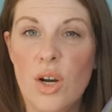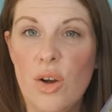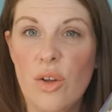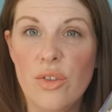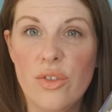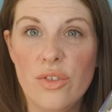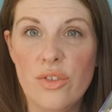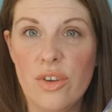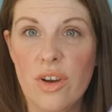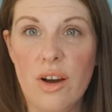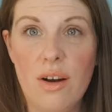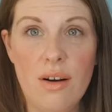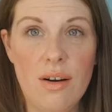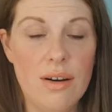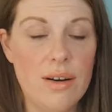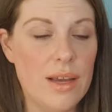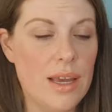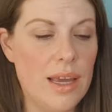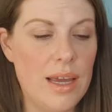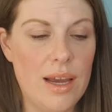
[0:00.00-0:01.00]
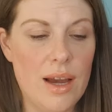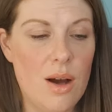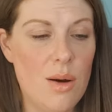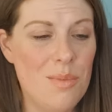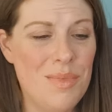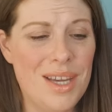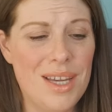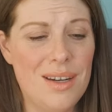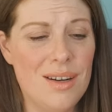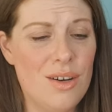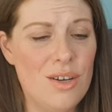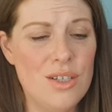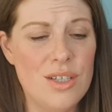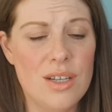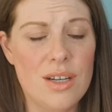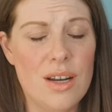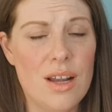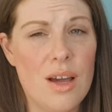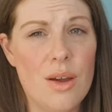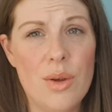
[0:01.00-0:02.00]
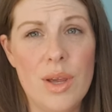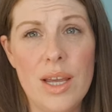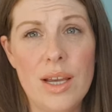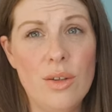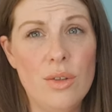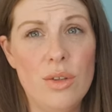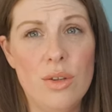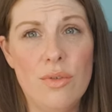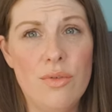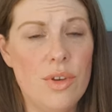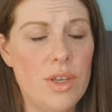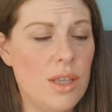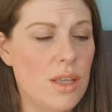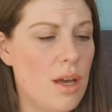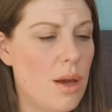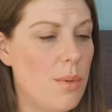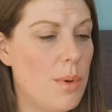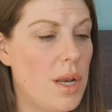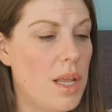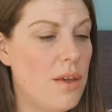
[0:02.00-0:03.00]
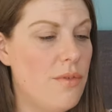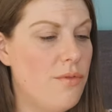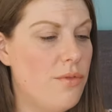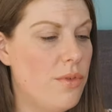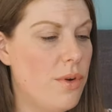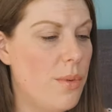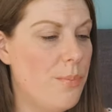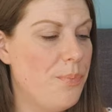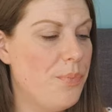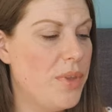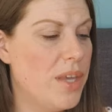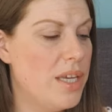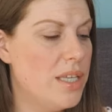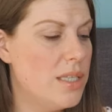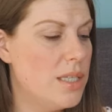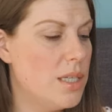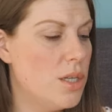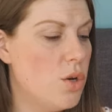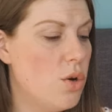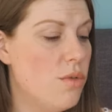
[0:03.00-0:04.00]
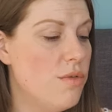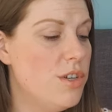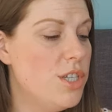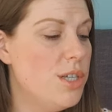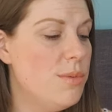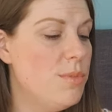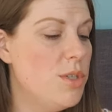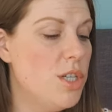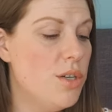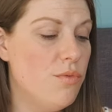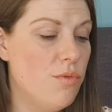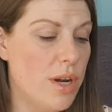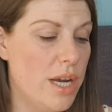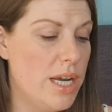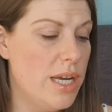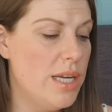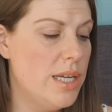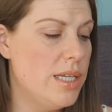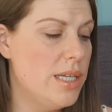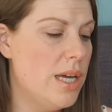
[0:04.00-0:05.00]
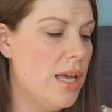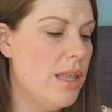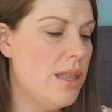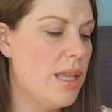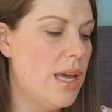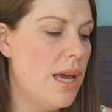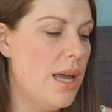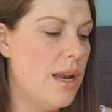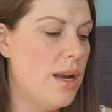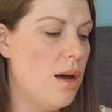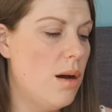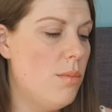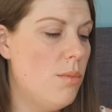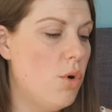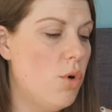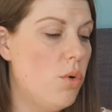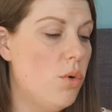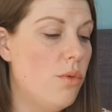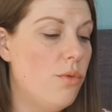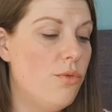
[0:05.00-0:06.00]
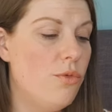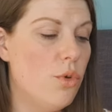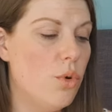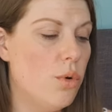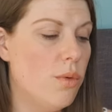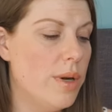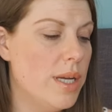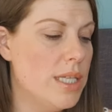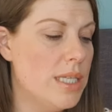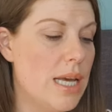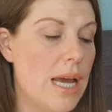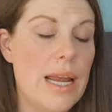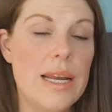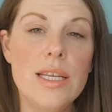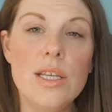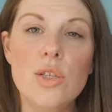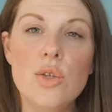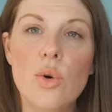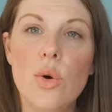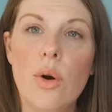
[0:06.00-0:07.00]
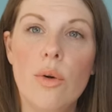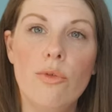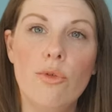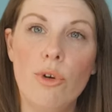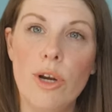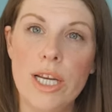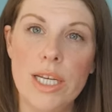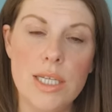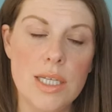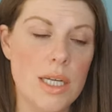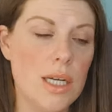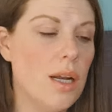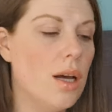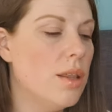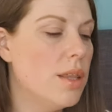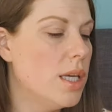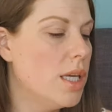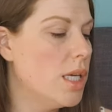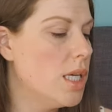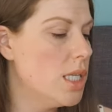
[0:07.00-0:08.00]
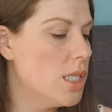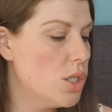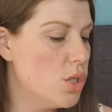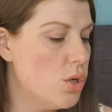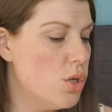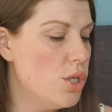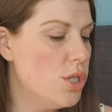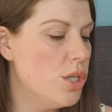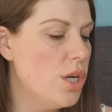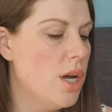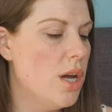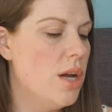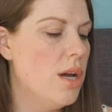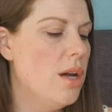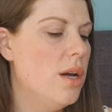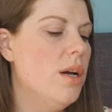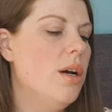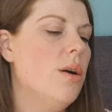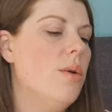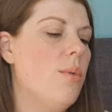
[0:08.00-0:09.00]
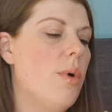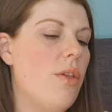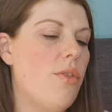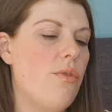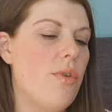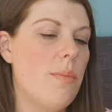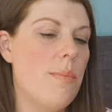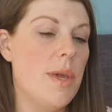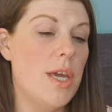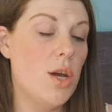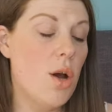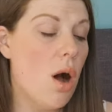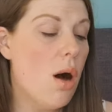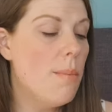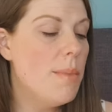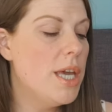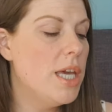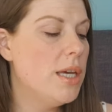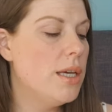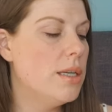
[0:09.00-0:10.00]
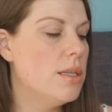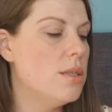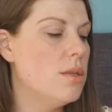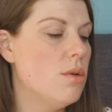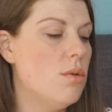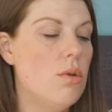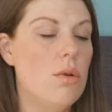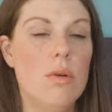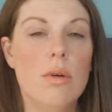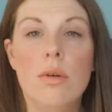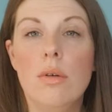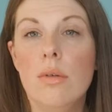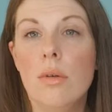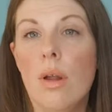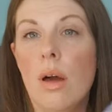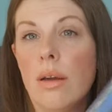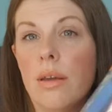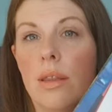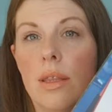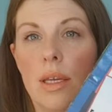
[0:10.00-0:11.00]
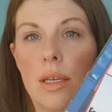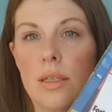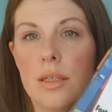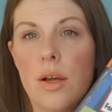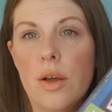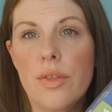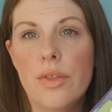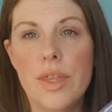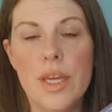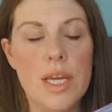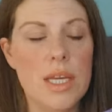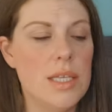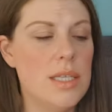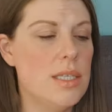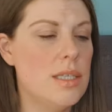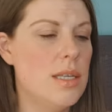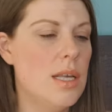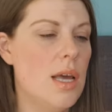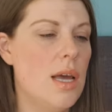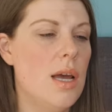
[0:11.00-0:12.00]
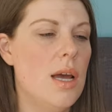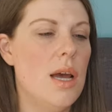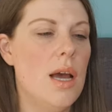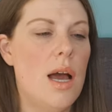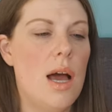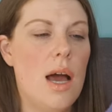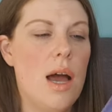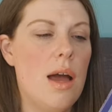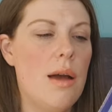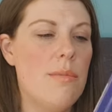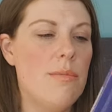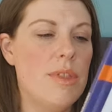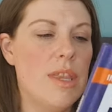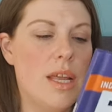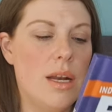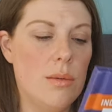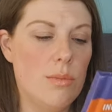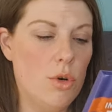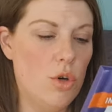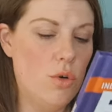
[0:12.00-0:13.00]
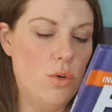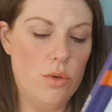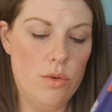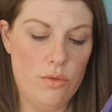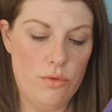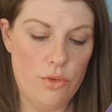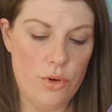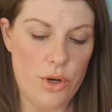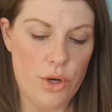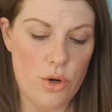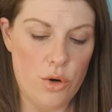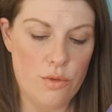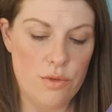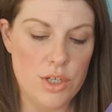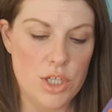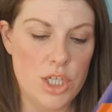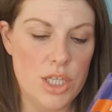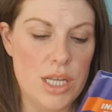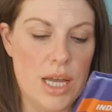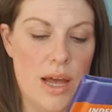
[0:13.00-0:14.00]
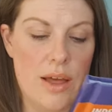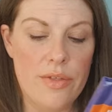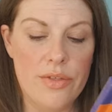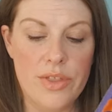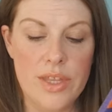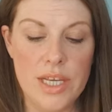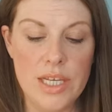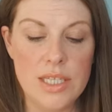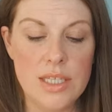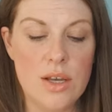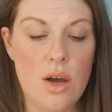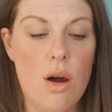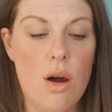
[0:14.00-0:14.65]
On Target. I mean, I don't know. He'll love it though. And if it's encouraging to read, then I'm all for it. Any sort of reading I think is good, whether it be comics or like things like this, then I'm all for encouraging that. This